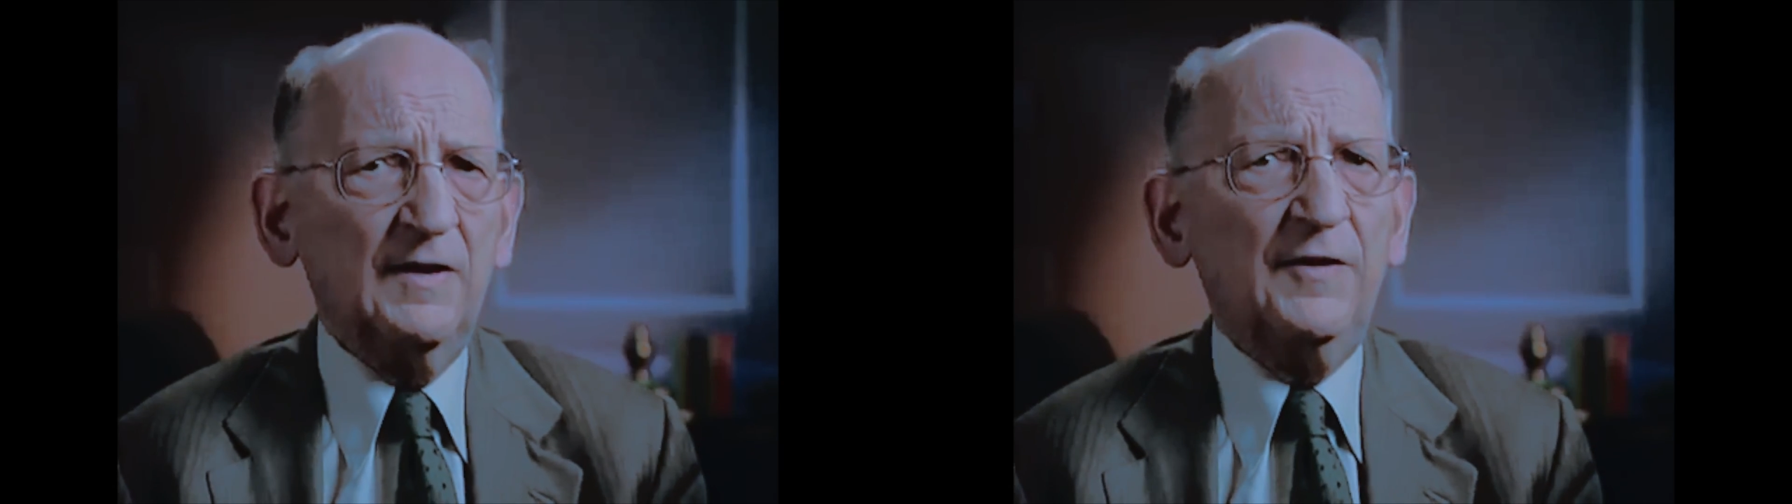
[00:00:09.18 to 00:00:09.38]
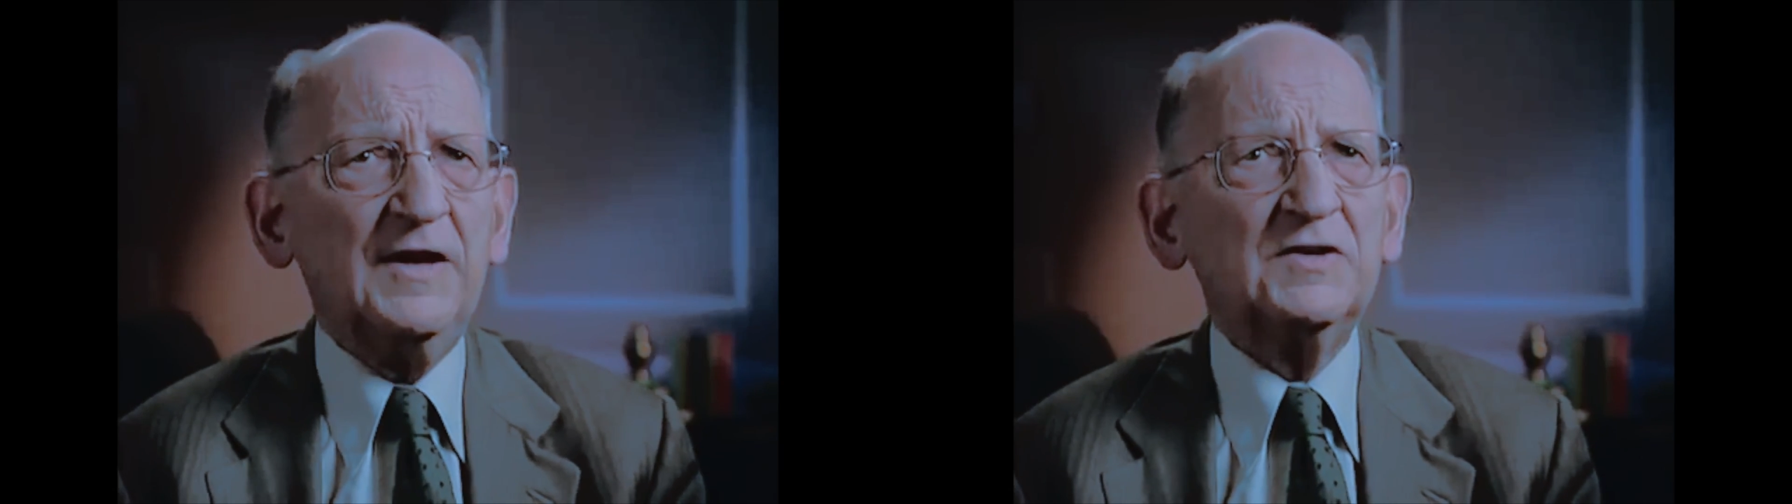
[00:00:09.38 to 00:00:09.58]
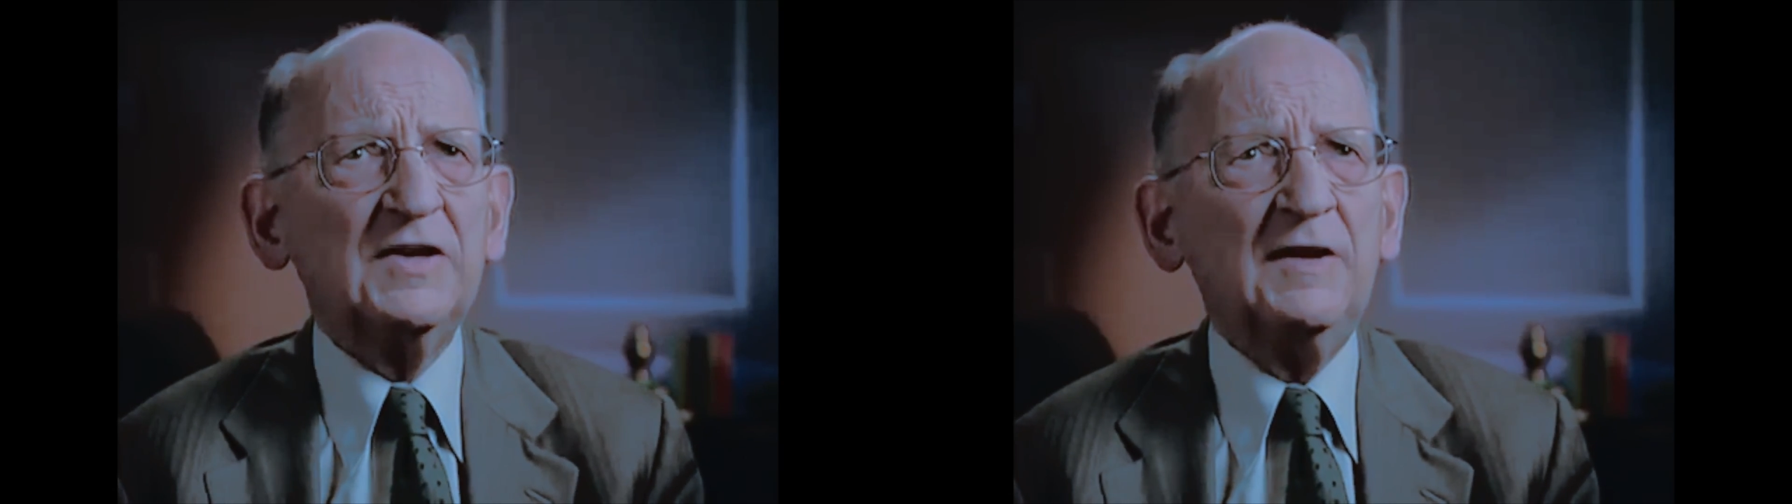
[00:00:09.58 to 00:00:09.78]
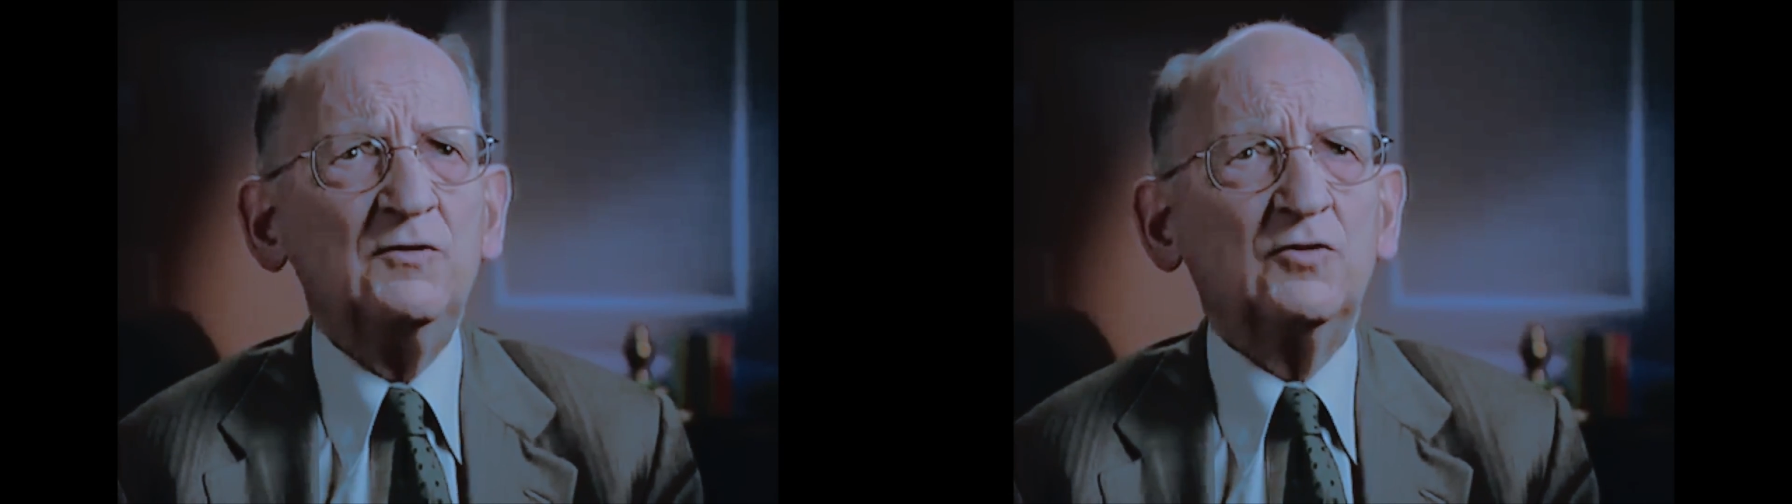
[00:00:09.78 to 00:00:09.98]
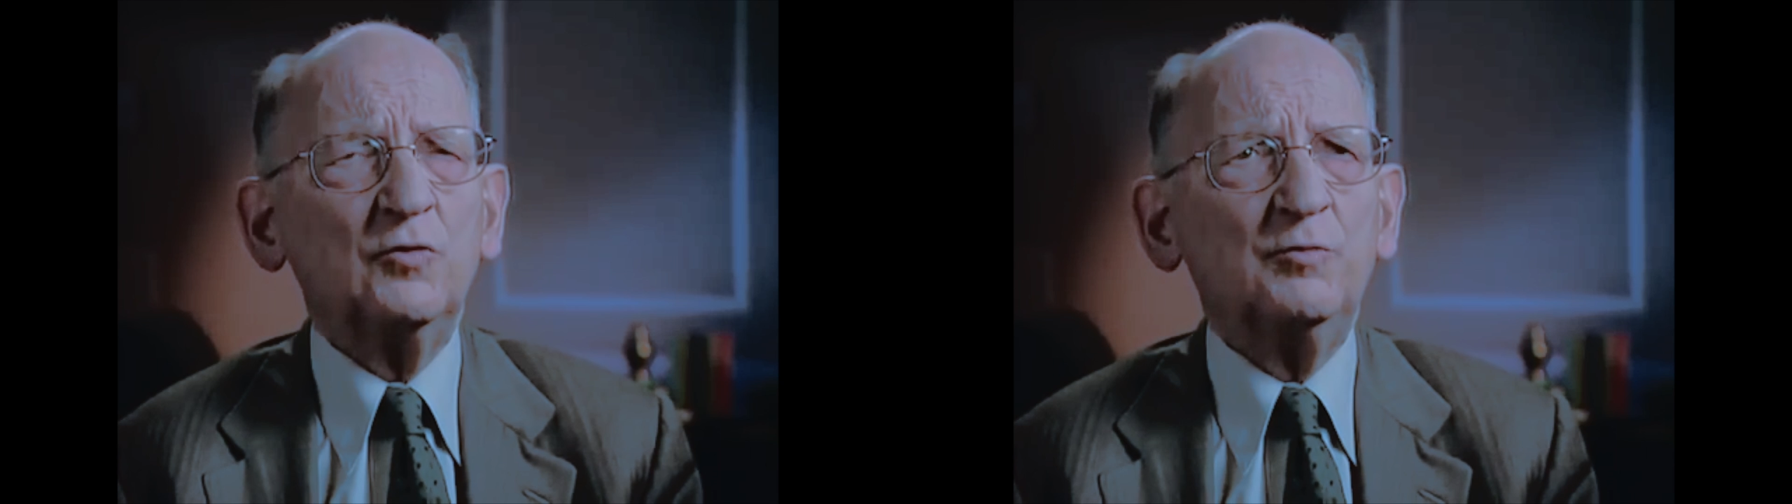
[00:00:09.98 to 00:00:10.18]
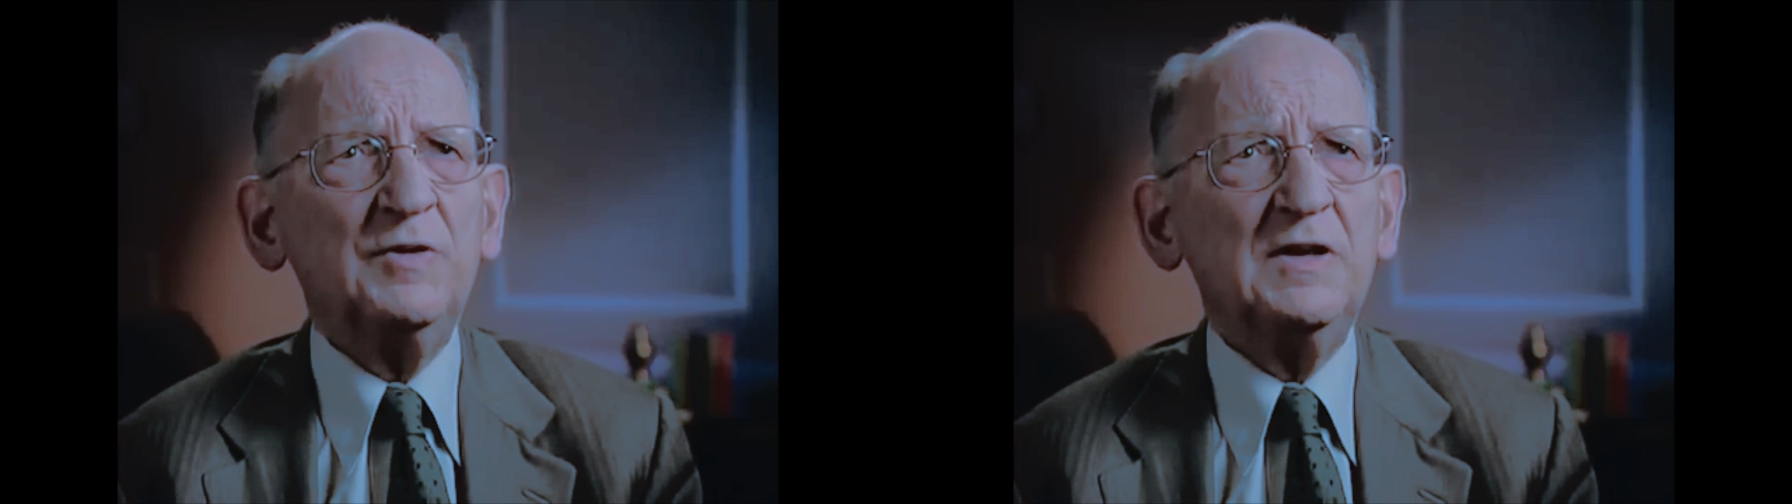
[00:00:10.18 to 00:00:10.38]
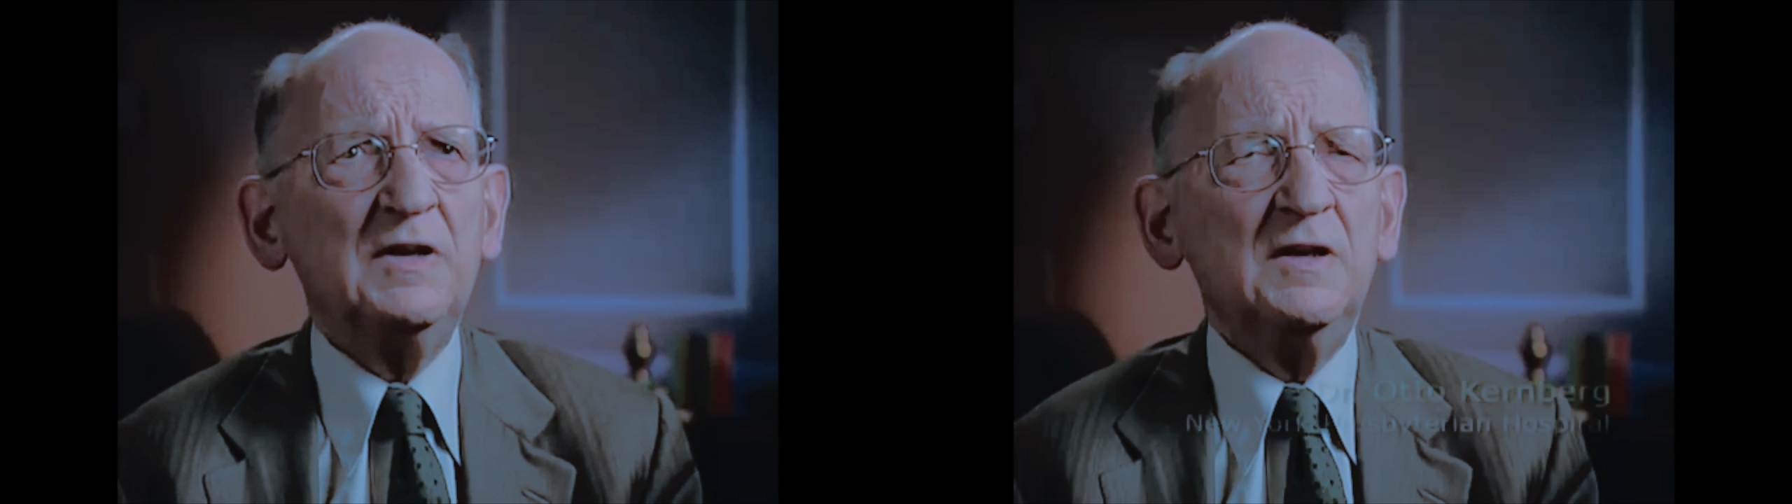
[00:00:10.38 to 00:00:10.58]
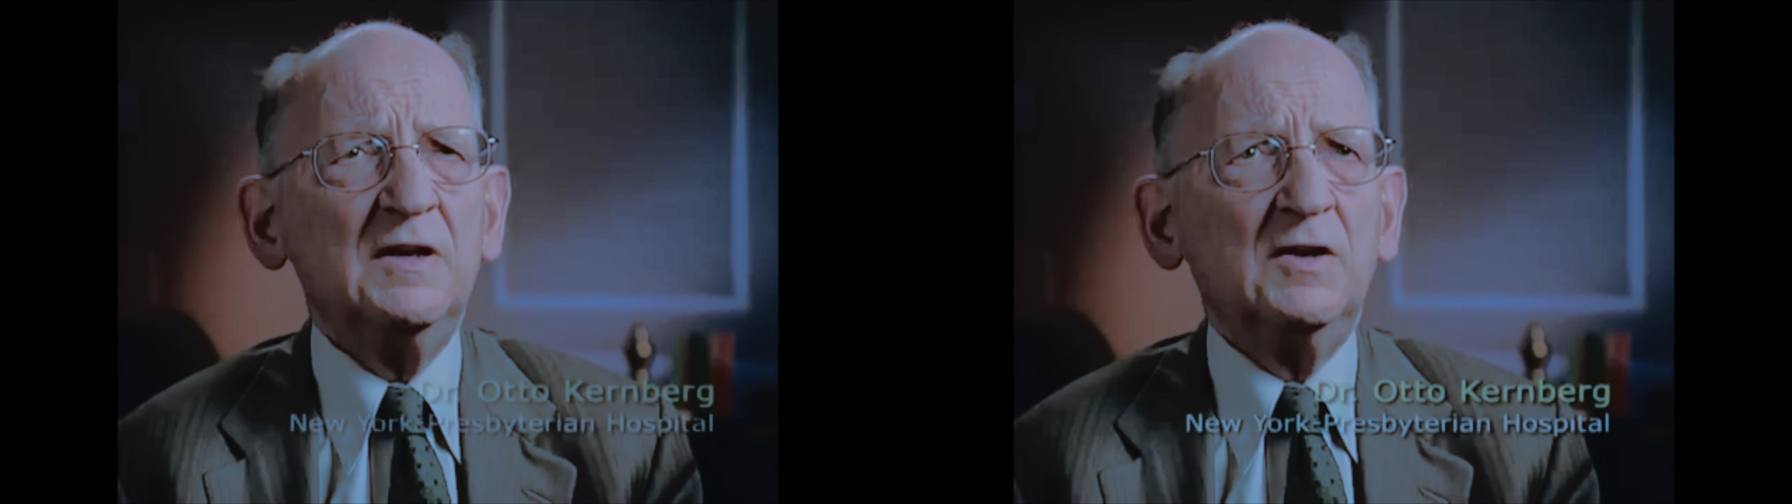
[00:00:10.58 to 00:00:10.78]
They tend to be,